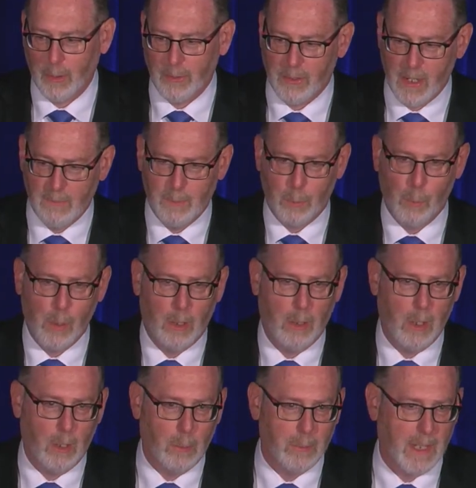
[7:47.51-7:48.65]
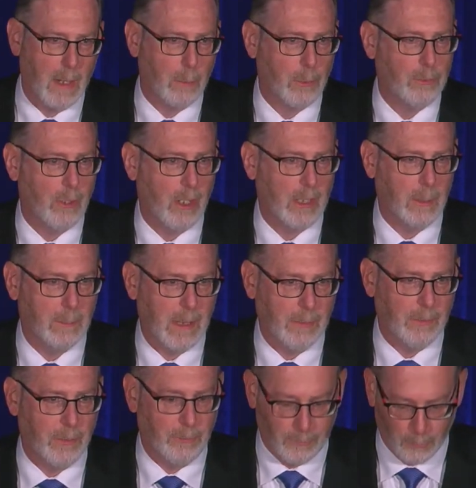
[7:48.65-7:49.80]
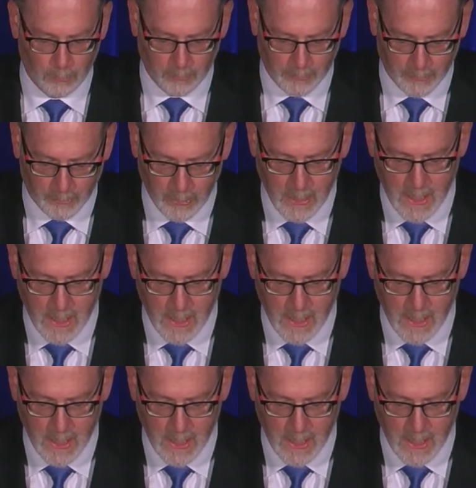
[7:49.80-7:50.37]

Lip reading: and David Wilhelm and I were talking about this earlier.